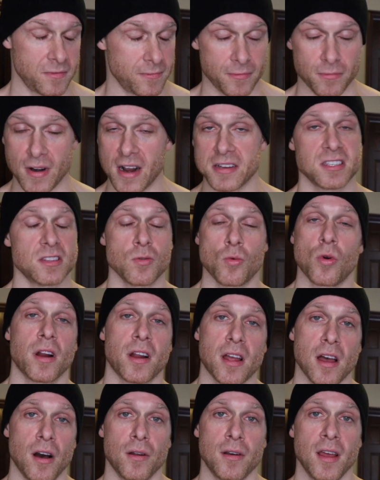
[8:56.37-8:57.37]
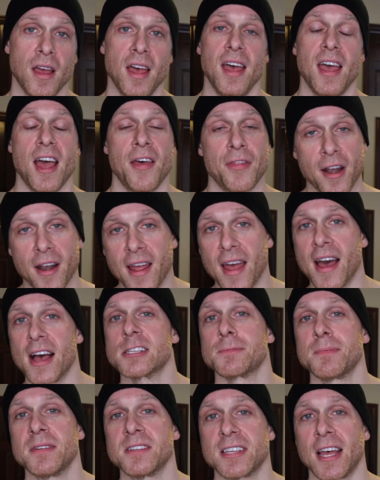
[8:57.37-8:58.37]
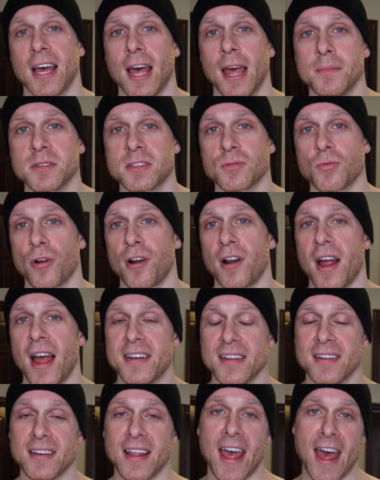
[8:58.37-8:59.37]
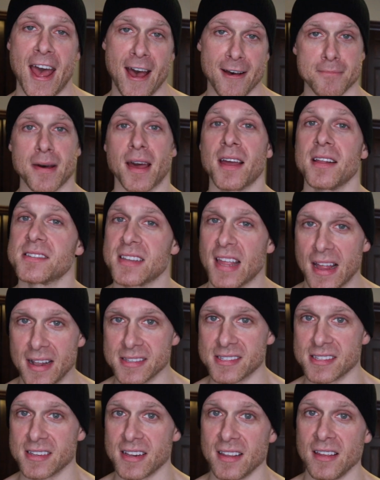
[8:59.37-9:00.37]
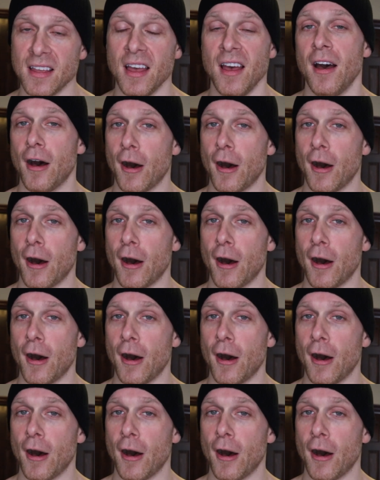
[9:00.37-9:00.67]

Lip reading: rest of the workout. And there has been times where I didn't have my intensity